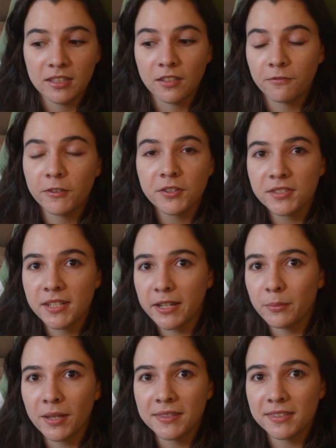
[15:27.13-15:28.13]
In the first
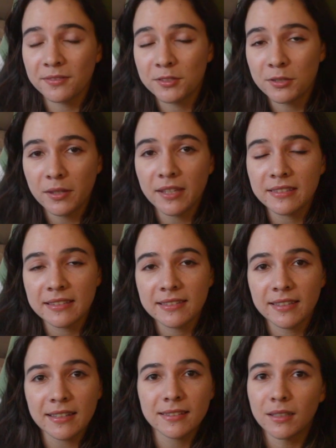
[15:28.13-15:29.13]
nine months of two thousand
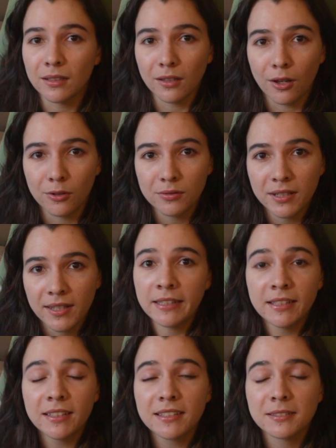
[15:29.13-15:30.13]
six alone,
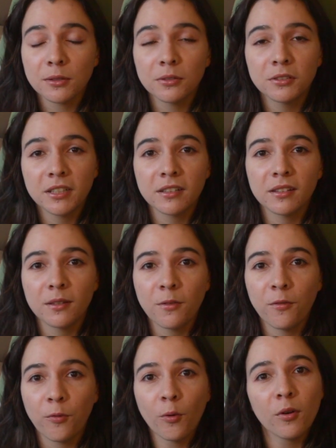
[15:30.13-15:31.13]
Heelys sold nearly
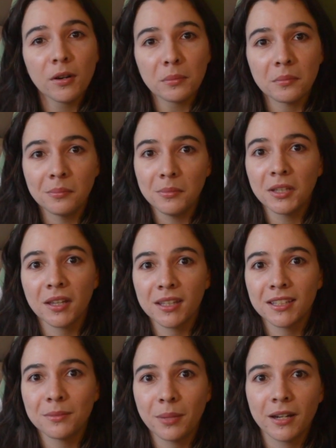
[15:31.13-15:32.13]
four
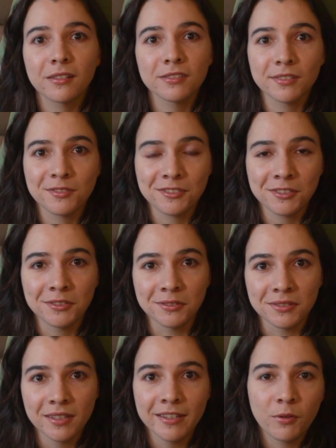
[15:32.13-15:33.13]
million pairs of shoes,